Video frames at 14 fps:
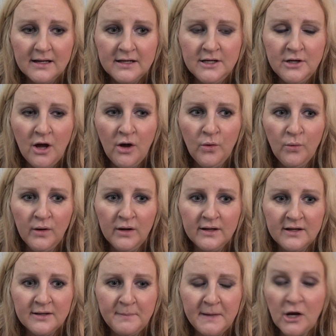you know,
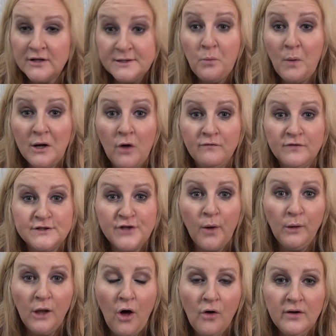because it went on for so
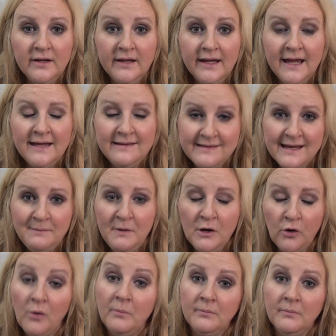long, it did
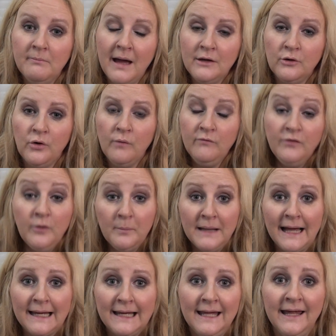become my comfort
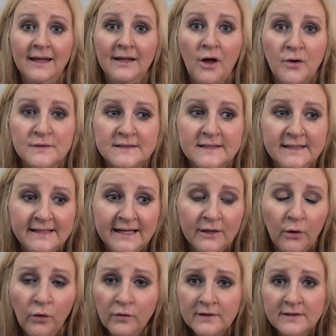blanket, OCD.
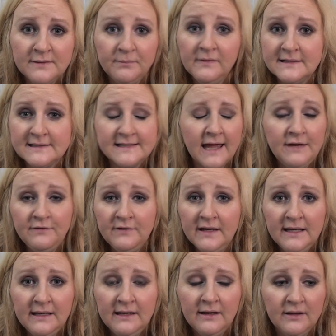All the
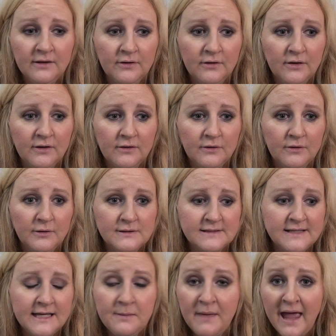
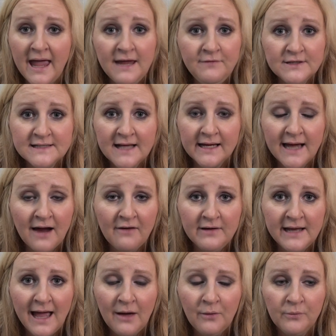safety-seeking behaviours I carried
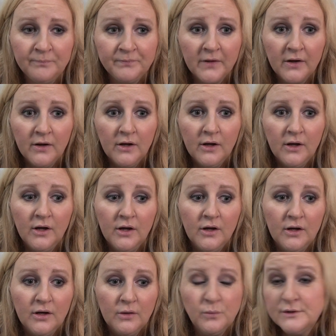out
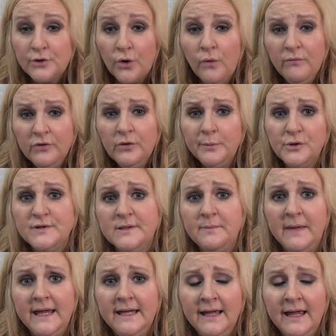was comfortable to
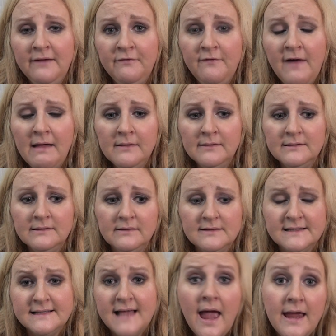me. It felt
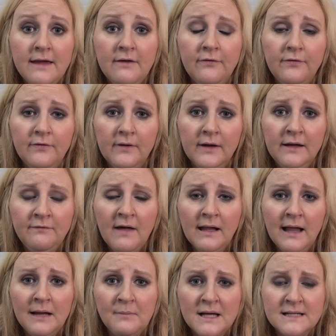safe. It felt
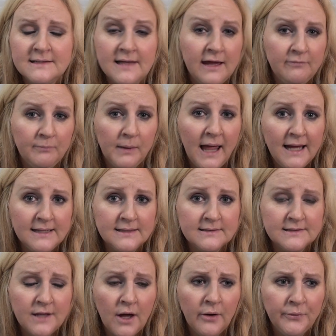like my safe place.
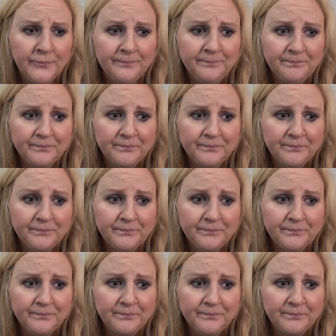So